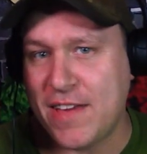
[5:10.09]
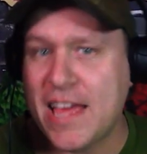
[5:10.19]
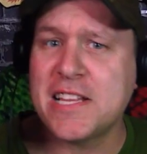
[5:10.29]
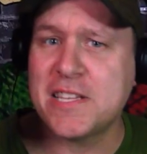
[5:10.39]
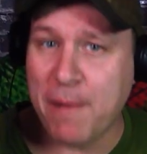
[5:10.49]

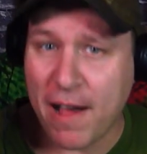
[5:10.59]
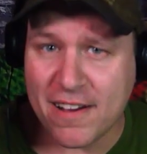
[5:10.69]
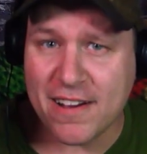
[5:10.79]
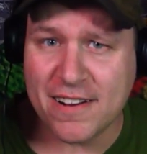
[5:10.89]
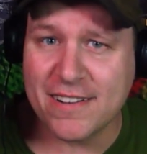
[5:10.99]
It's
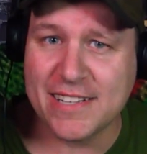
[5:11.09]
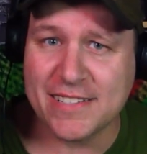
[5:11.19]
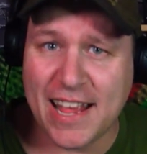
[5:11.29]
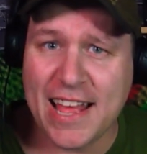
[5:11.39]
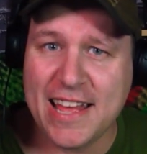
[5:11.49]
party
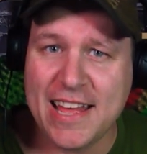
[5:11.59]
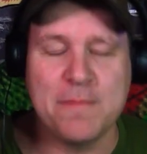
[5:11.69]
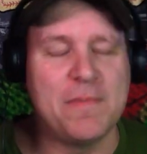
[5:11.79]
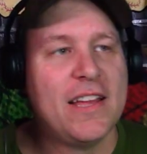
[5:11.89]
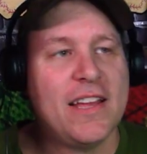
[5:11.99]

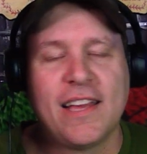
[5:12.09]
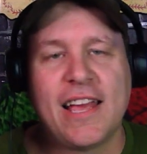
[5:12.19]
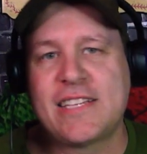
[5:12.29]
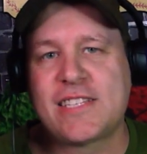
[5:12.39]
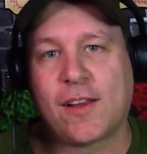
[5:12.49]
time.
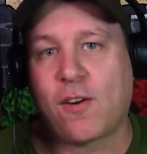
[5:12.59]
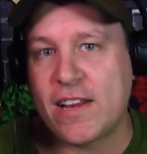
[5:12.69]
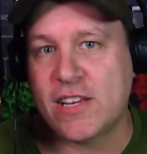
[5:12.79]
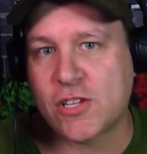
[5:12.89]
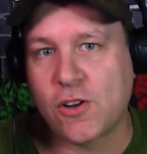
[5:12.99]
It's a
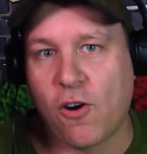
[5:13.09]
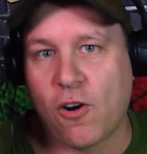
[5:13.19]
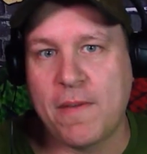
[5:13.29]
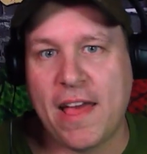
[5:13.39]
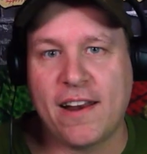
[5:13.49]
great score,
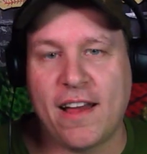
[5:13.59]
man.